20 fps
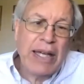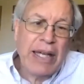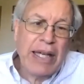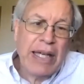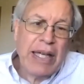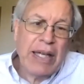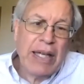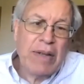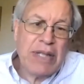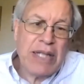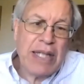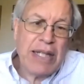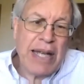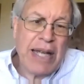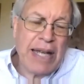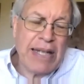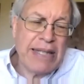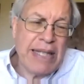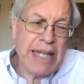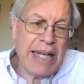There was a
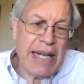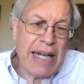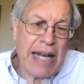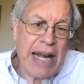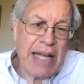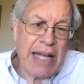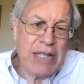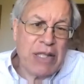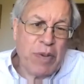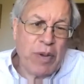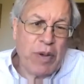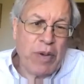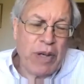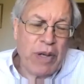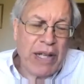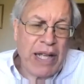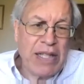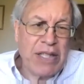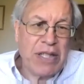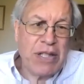1989 Supreme
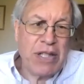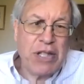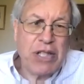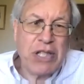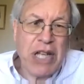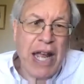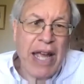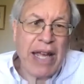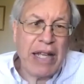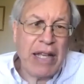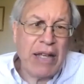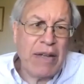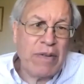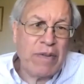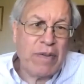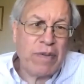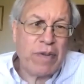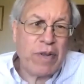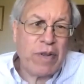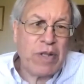Court case, DeShaney
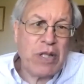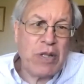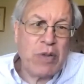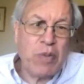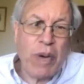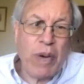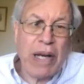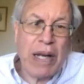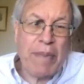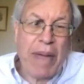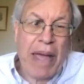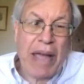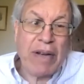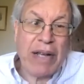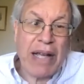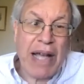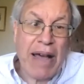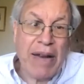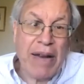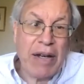versus Winnebago
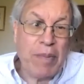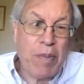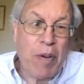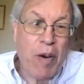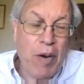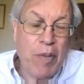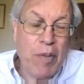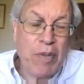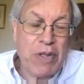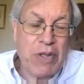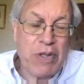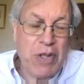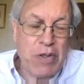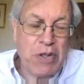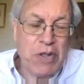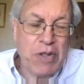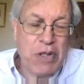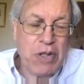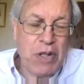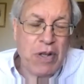County Department of Social
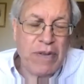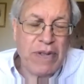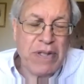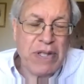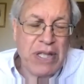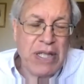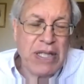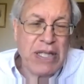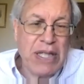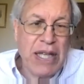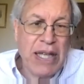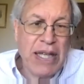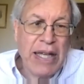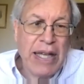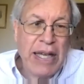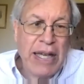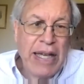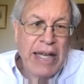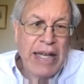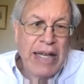Services.
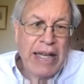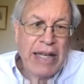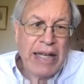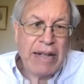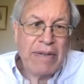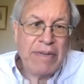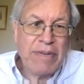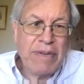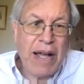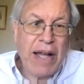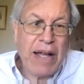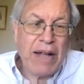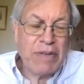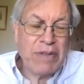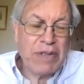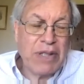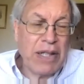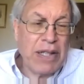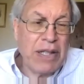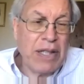It
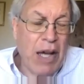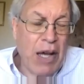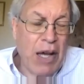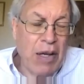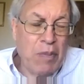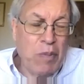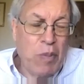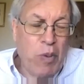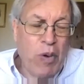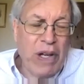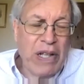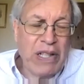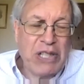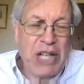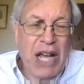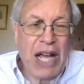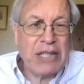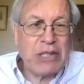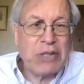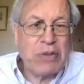involved a young boy,
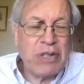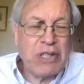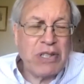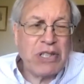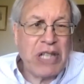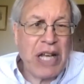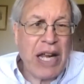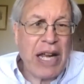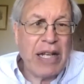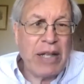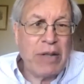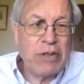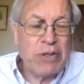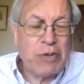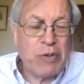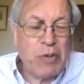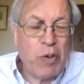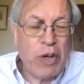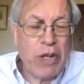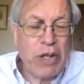Joshua DeShaney, who was
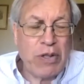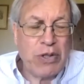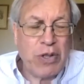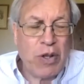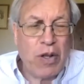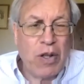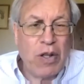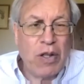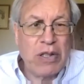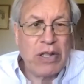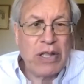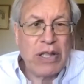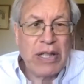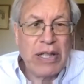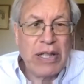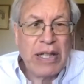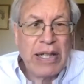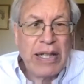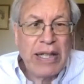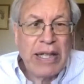4 years old.
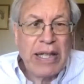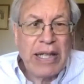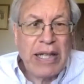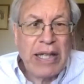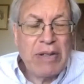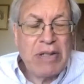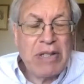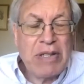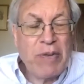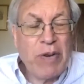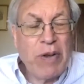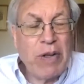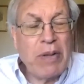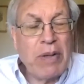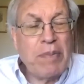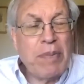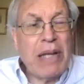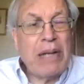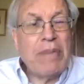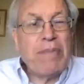He was severely
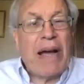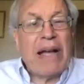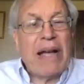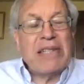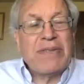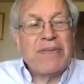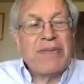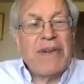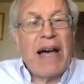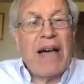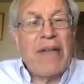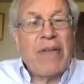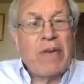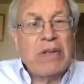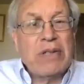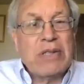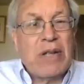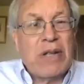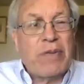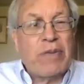beaten by his father
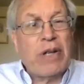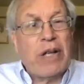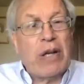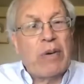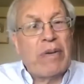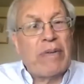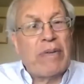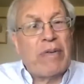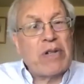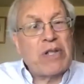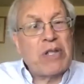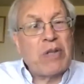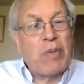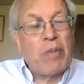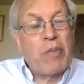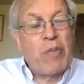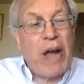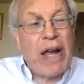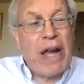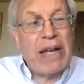and suffered irreversible
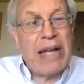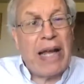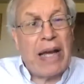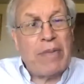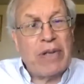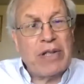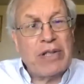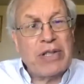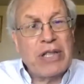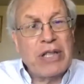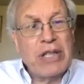brain damage.